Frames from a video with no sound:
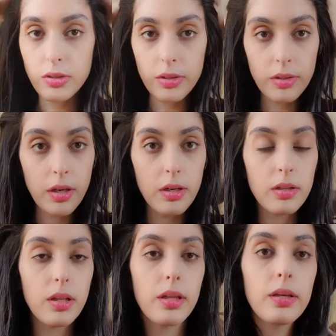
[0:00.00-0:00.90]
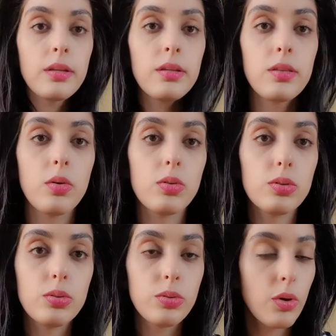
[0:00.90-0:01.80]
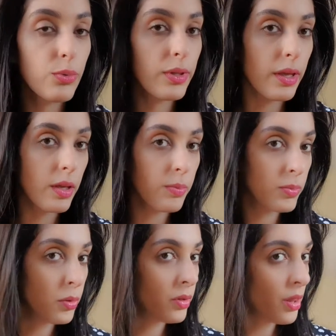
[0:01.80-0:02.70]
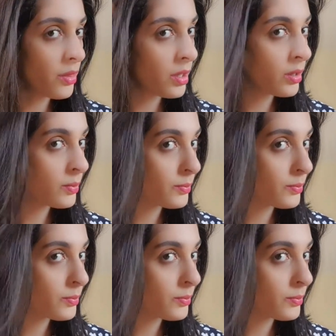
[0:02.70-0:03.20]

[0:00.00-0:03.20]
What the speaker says: just cutting the lace, no glue, no tape, no nothing.